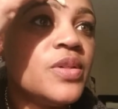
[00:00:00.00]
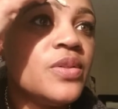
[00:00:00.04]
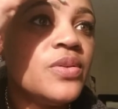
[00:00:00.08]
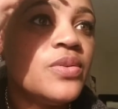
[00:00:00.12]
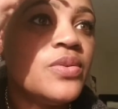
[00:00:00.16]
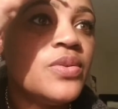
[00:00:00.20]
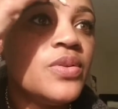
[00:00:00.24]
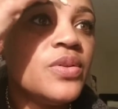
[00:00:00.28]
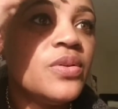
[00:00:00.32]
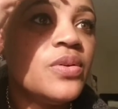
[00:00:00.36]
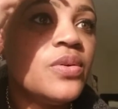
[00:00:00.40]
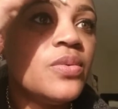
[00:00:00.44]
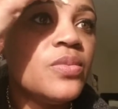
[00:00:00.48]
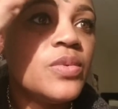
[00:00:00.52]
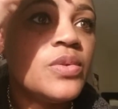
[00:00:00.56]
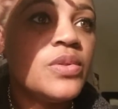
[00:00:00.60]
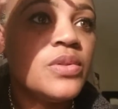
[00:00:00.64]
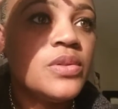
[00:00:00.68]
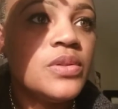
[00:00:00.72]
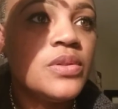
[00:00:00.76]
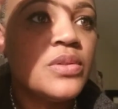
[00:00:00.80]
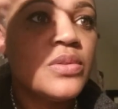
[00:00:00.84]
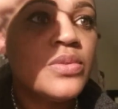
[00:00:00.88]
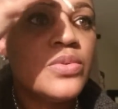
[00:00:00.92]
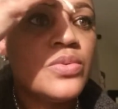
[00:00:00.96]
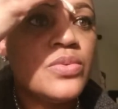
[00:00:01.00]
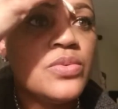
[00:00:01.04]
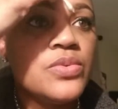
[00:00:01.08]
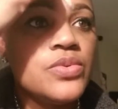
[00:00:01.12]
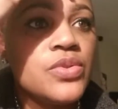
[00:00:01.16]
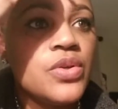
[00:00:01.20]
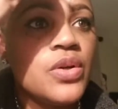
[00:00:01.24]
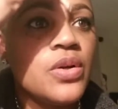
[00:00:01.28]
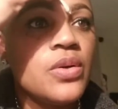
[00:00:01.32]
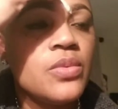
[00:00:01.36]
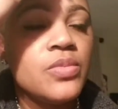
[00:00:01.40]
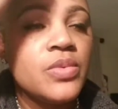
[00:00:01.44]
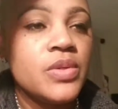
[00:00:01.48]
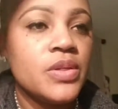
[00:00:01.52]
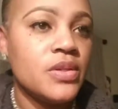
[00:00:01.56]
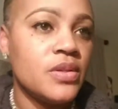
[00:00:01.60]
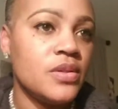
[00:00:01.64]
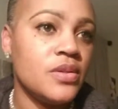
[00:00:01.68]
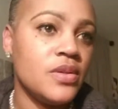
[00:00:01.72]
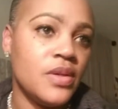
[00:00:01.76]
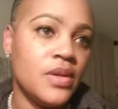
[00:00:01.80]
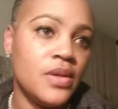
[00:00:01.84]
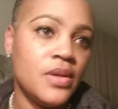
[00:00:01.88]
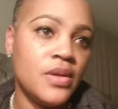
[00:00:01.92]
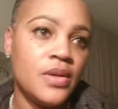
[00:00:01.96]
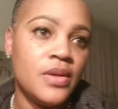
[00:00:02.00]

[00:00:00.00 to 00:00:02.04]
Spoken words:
You know, you don't want to look too sharp with it.